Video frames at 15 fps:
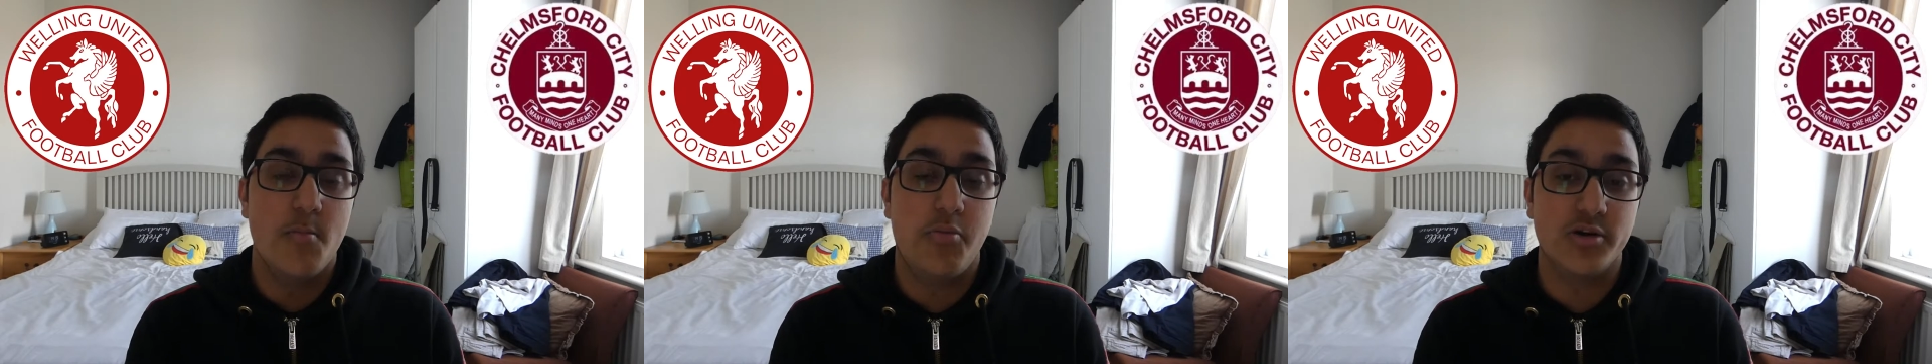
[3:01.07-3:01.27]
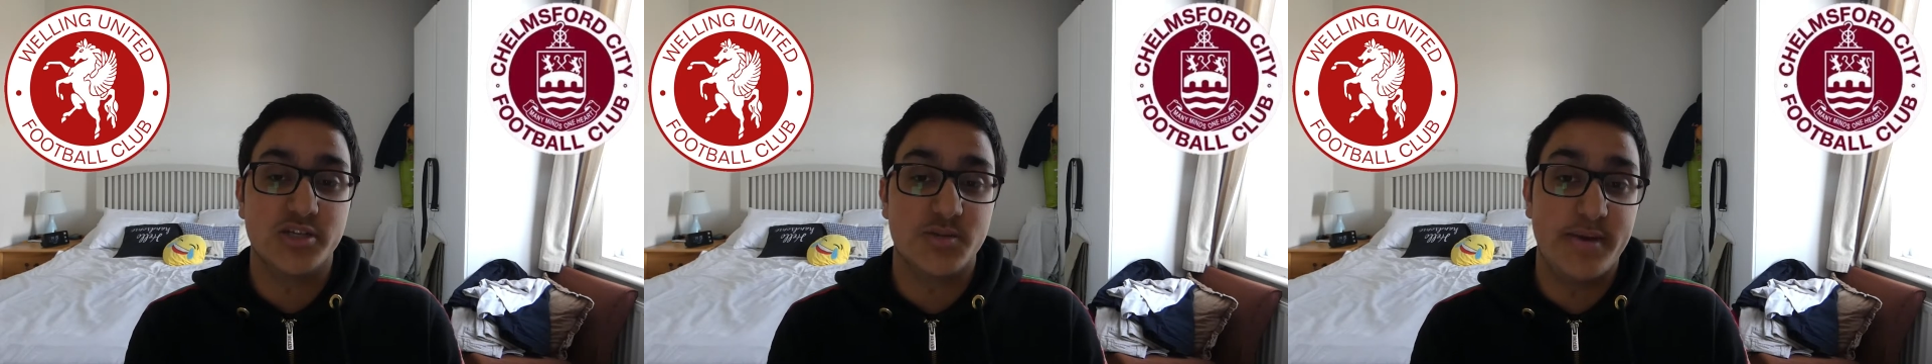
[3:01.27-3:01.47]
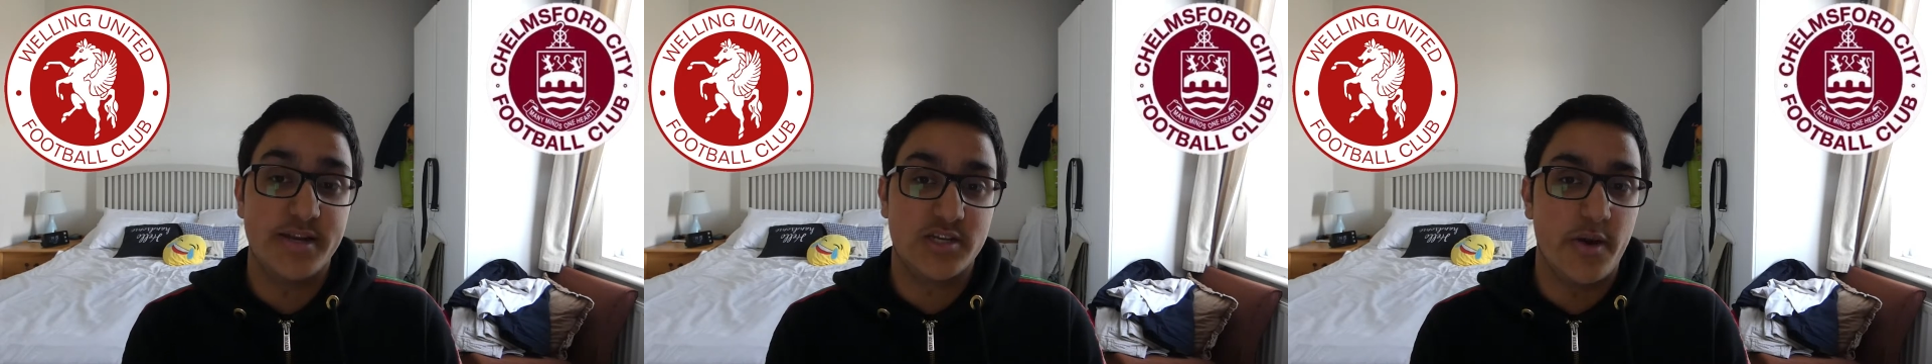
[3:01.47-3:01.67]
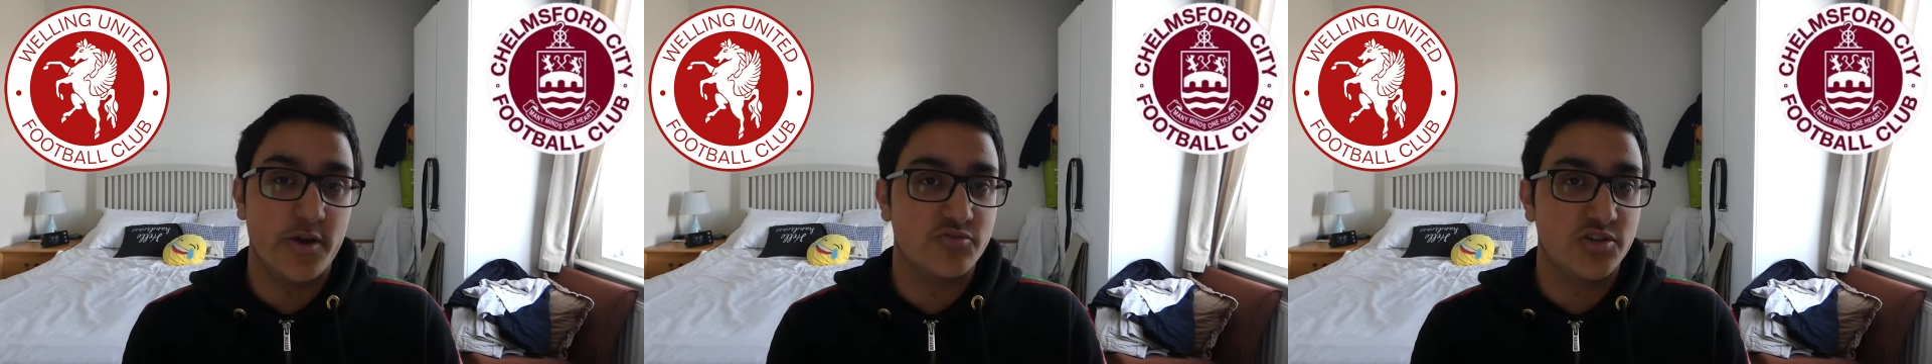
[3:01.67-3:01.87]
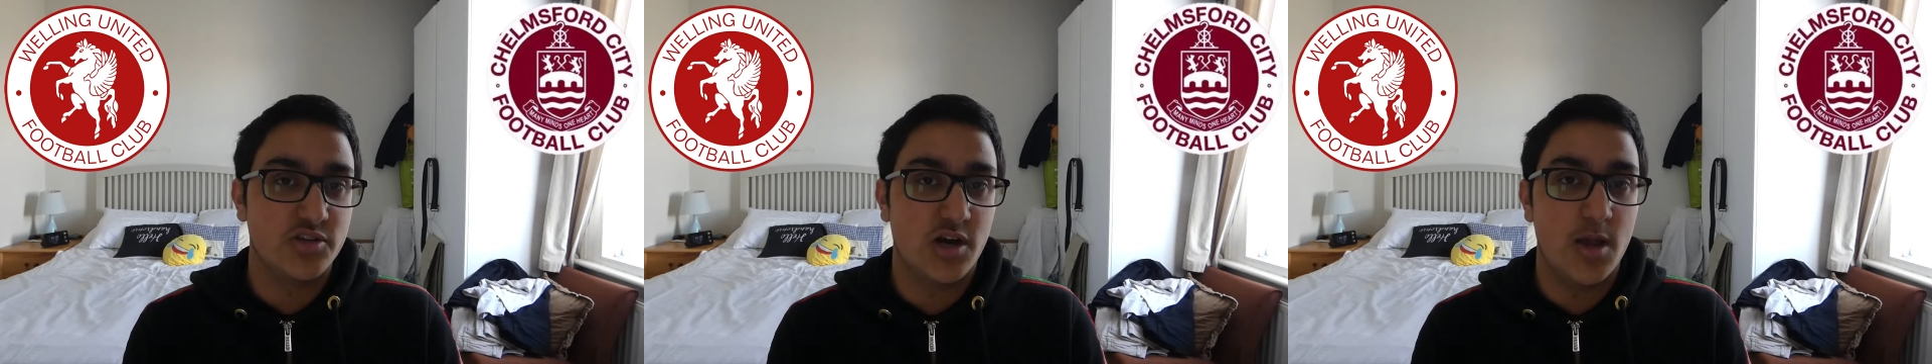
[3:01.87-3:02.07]
possibly to
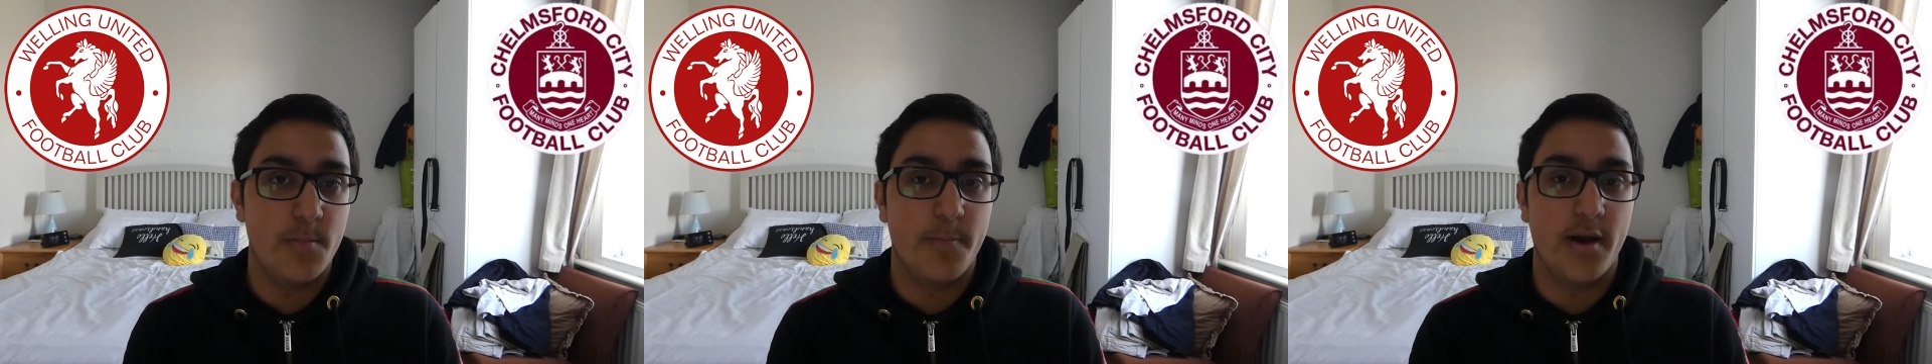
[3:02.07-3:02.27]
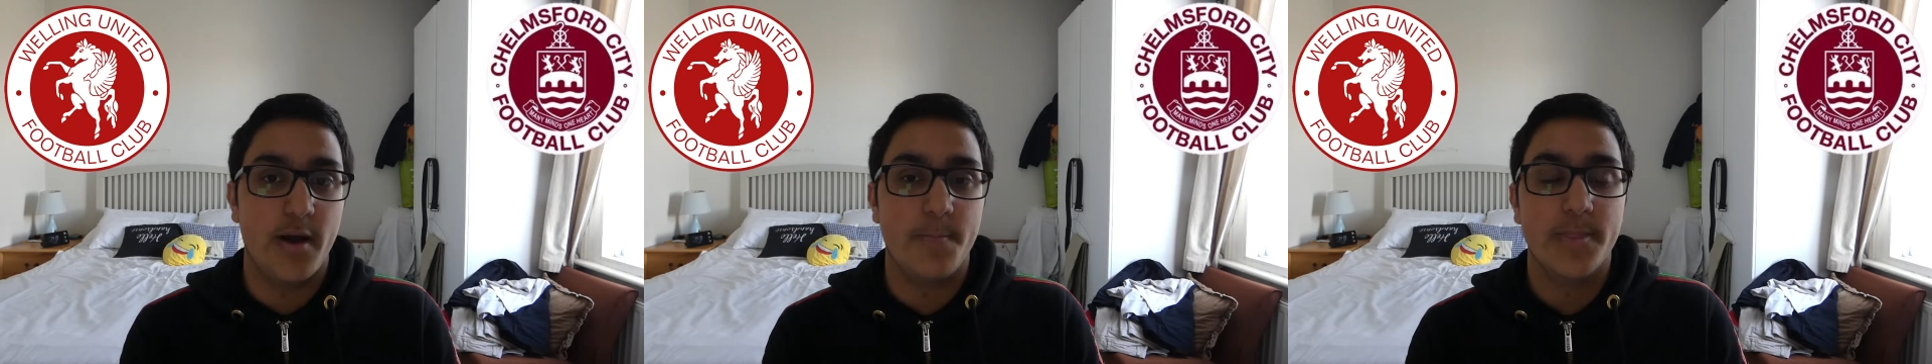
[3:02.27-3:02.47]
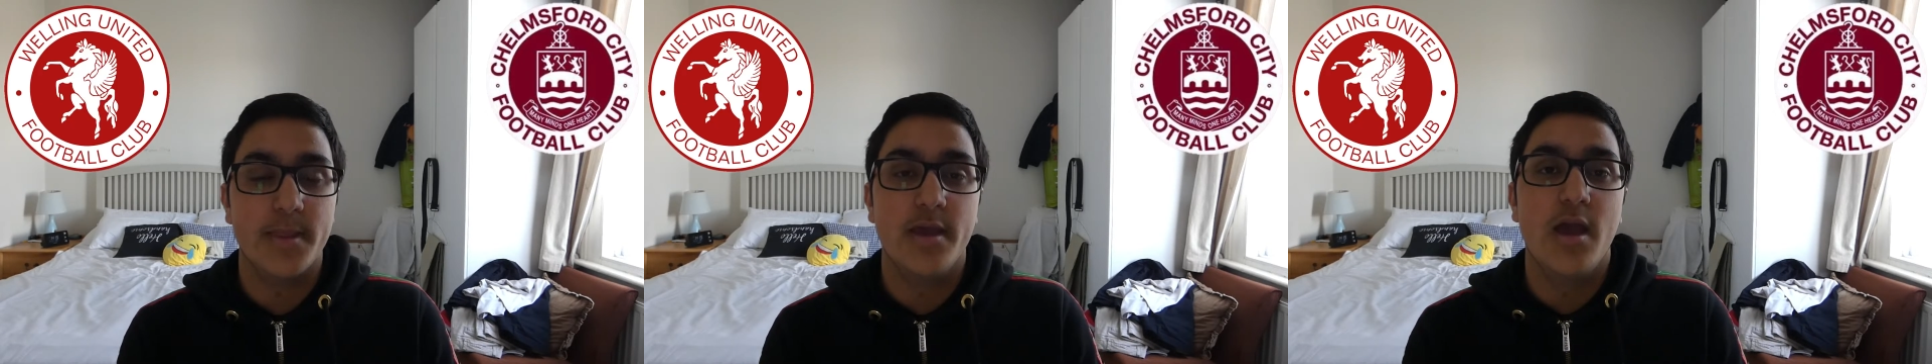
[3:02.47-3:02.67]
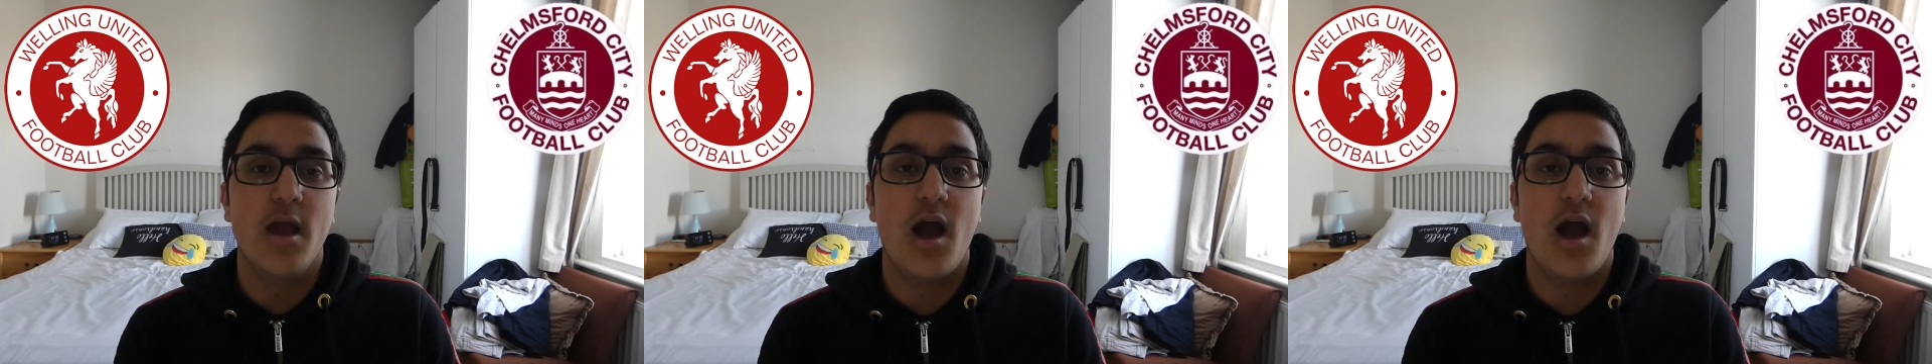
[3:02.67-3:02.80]
extra time, but